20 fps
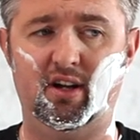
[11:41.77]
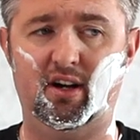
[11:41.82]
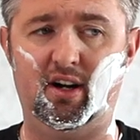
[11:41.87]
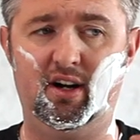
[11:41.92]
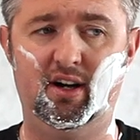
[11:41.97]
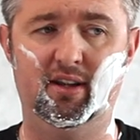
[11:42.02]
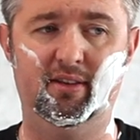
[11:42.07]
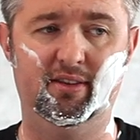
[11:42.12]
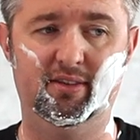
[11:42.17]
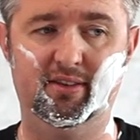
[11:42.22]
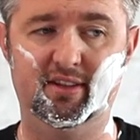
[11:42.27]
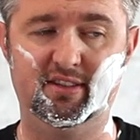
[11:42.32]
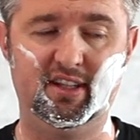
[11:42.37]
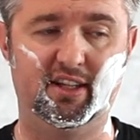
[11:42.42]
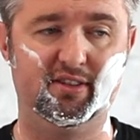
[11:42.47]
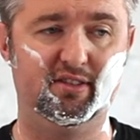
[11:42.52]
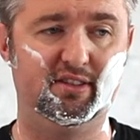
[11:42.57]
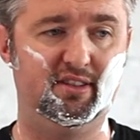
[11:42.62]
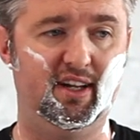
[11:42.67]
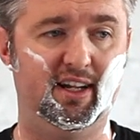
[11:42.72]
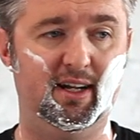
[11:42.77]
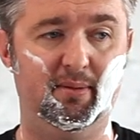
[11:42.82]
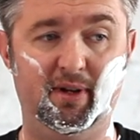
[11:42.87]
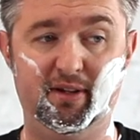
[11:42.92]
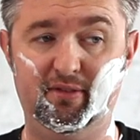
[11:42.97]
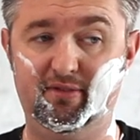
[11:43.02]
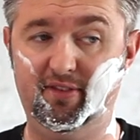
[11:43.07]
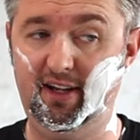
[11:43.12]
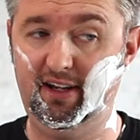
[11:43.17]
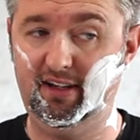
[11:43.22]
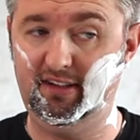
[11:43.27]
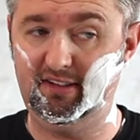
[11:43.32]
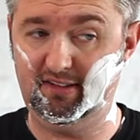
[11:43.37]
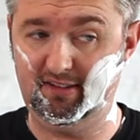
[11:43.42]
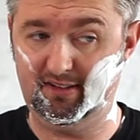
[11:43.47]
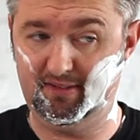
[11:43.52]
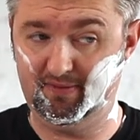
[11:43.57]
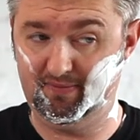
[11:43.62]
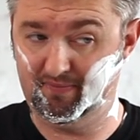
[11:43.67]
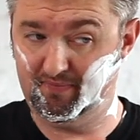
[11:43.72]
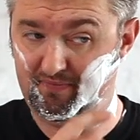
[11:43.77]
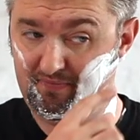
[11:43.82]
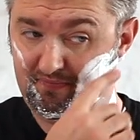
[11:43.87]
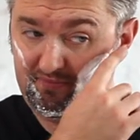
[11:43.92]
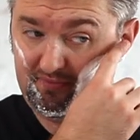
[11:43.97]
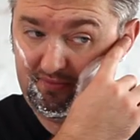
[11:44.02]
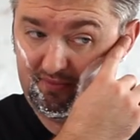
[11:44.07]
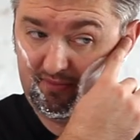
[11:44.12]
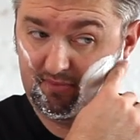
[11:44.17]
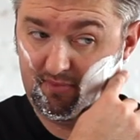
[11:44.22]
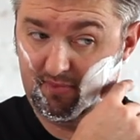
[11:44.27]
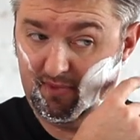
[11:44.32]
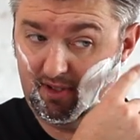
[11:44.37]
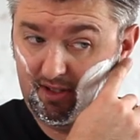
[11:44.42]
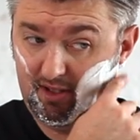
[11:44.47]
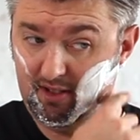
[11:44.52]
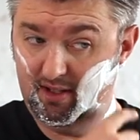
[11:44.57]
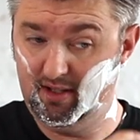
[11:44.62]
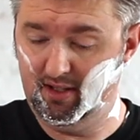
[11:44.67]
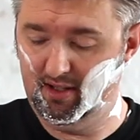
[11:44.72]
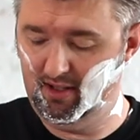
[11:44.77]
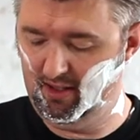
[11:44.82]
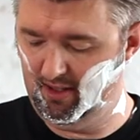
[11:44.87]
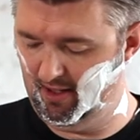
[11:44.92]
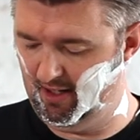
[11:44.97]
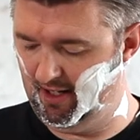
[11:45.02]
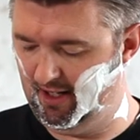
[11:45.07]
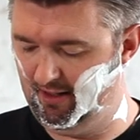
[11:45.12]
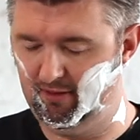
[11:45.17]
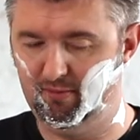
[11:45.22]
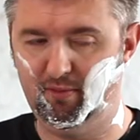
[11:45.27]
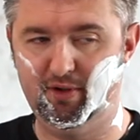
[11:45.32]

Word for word: on this other side of my face and I was